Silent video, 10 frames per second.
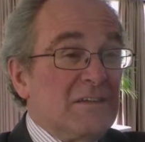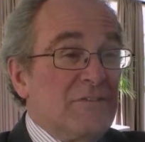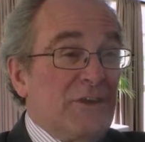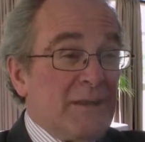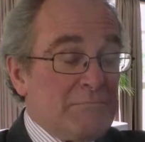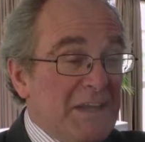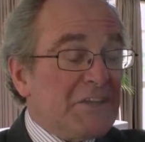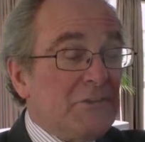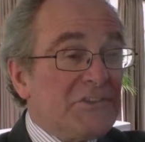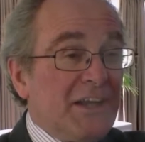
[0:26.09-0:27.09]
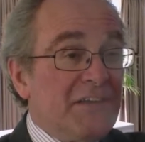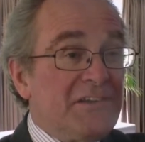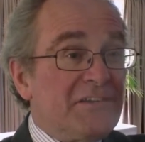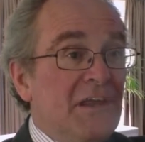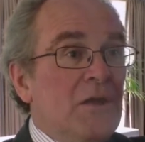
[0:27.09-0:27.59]
if you like, medical
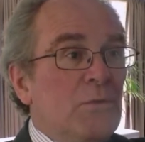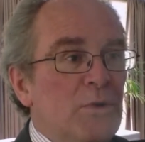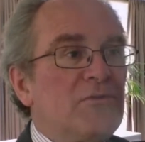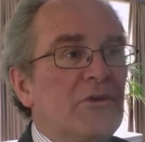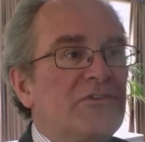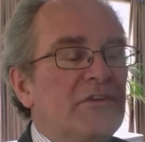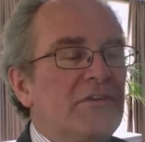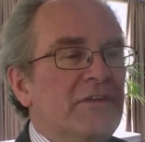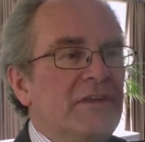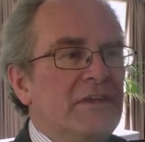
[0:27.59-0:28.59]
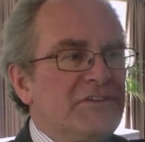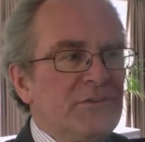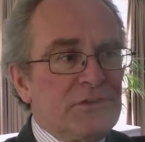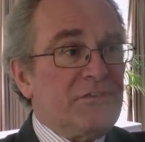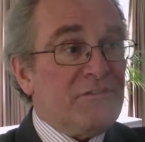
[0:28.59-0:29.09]
challenges, we've got the
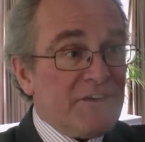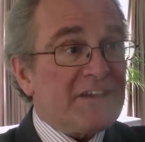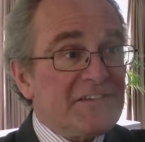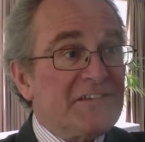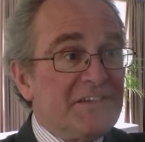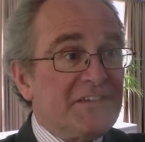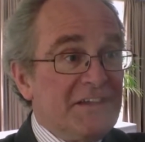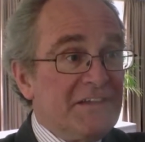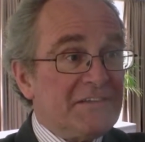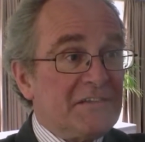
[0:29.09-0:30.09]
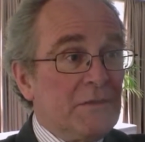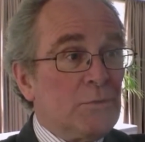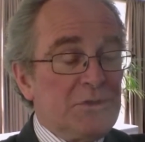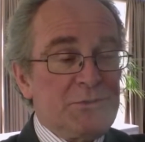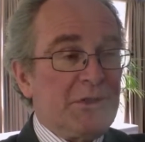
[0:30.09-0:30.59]
issues of infectious disease,
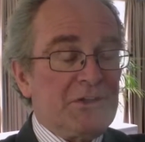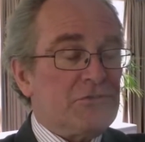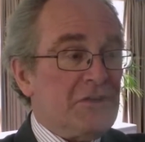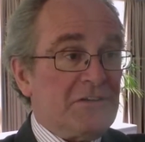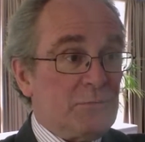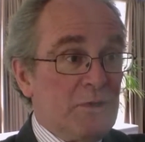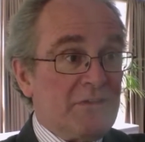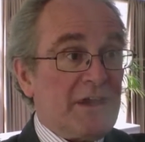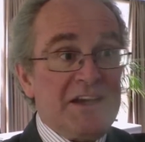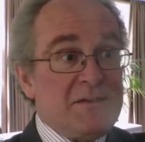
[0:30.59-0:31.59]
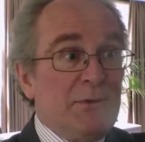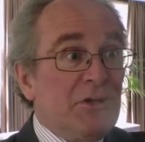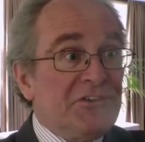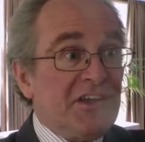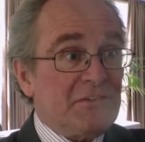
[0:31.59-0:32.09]
which we can treat with
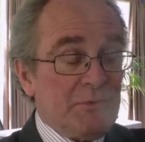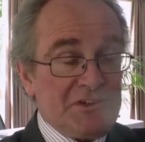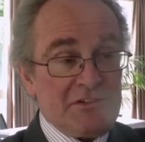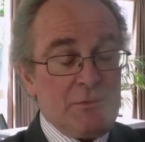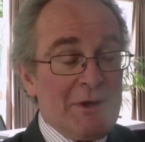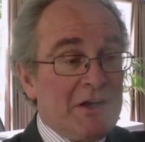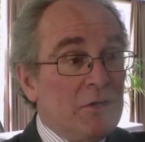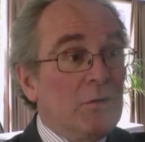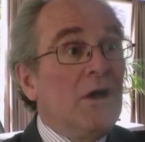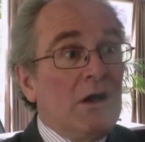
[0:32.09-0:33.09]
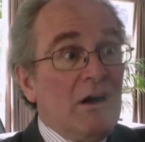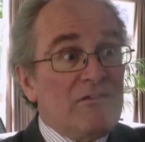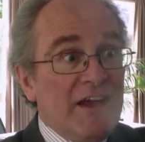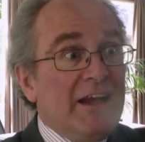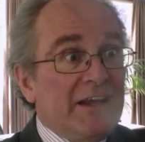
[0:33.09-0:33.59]
antibiotics, which, as you may know, are
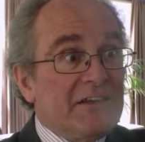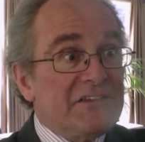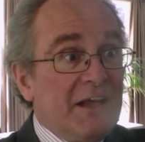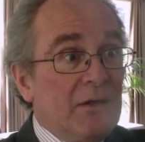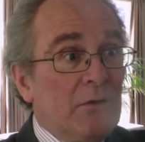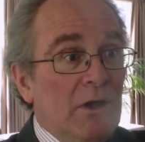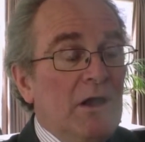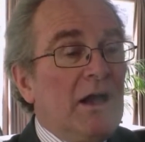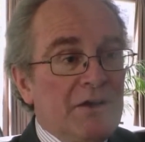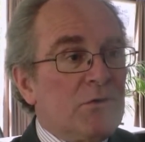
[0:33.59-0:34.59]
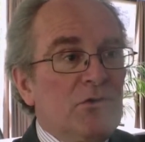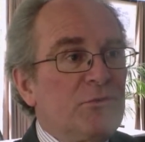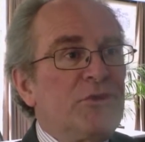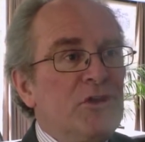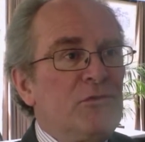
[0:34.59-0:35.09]
failing us now. And of course,
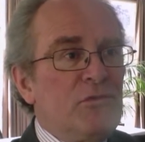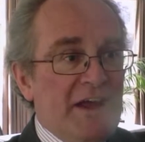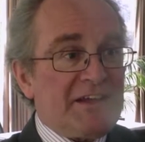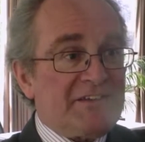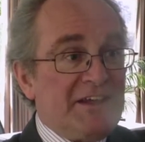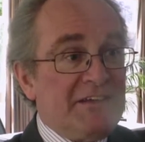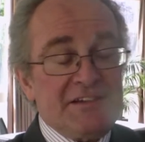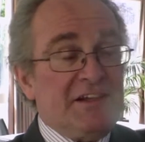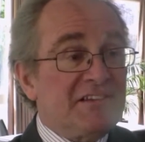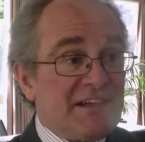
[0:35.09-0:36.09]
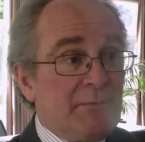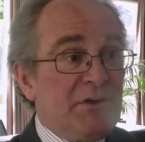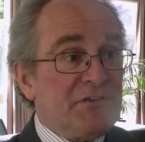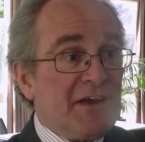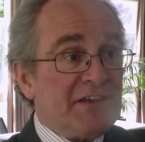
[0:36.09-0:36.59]
with novel vaccines and
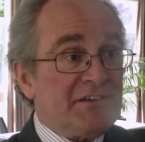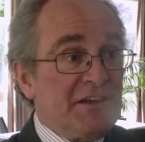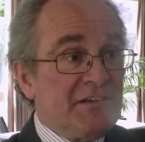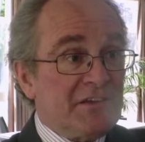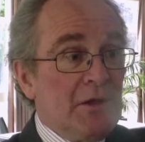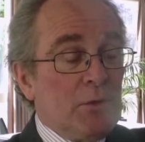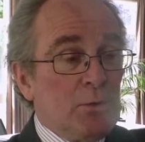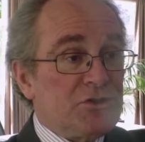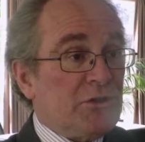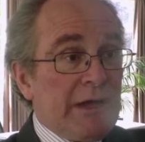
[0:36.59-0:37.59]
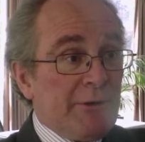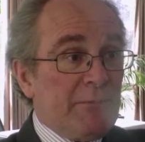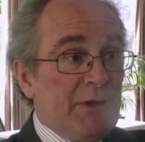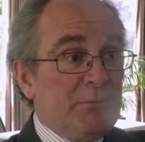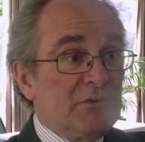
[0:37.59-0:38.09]
established vaccines, which are
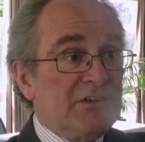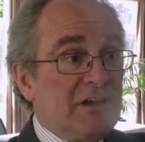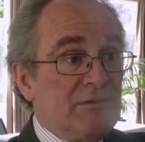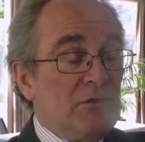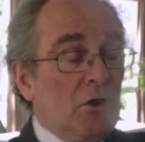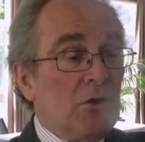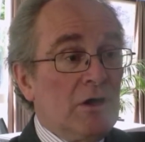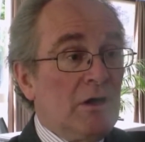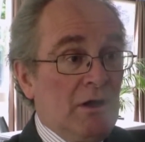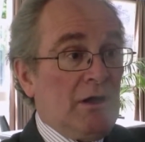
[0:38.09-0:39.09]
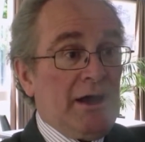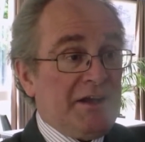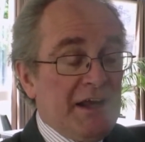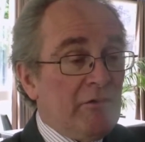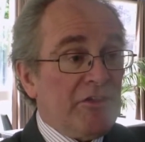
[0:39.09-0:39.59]
allowing people to live longer
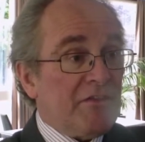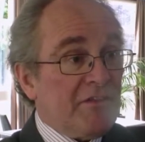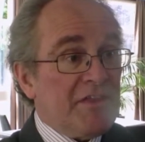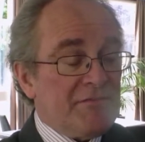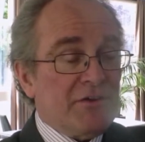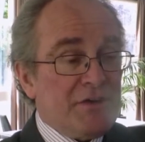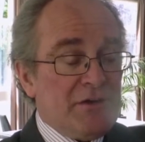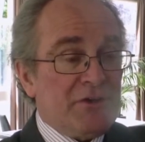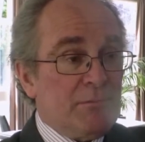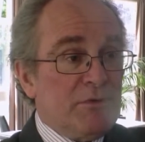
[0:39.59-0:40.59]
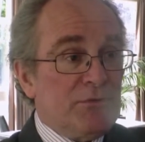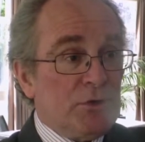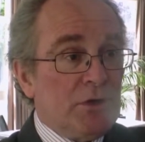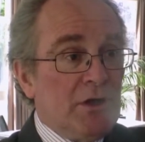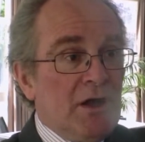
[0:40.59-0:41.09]
and healthier than they've ever done
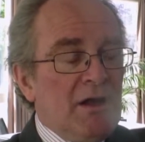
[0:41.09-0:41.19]
before.